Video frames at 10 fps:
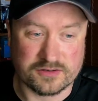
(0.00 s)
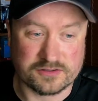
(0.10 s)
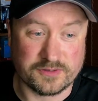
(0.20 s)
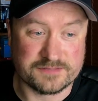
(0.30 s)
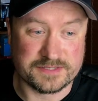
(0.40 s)

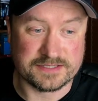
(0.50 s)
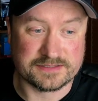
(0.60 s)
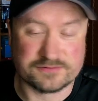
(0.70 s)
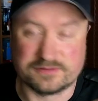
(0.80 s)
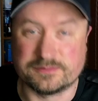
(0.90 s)
going to be
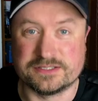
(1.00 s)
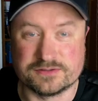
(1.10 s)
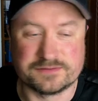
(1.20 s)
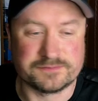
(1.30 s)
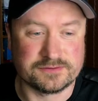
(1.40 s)
extremely
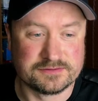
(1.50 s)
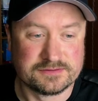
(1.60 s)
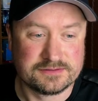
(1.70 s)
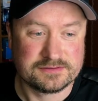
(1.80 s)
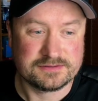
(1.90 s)
useful,
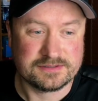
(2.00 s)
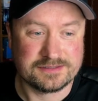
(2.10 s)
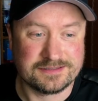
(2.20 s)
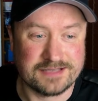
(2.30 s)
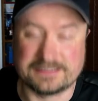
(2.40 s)

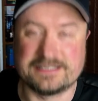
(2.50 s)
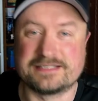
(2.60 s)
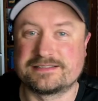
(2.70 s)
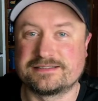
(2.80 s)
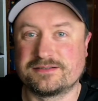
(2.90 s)
at
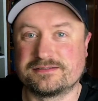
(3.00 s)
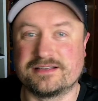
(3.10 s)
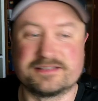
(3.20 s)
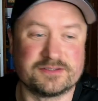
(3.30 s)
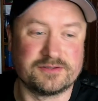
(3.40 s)
least
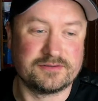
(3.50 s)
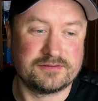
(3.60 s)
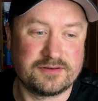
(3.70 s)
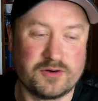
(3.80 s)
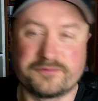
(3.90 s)
until
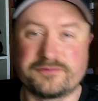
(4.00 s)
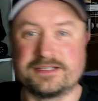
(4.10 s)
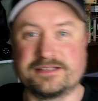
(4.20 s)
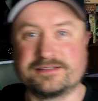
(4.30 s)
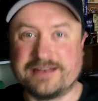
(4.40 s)

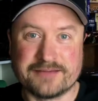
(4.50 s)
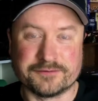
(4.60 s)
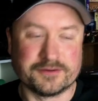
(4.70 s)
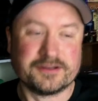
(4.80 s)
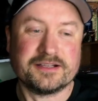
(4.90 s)
hopefully
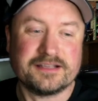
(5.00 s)
never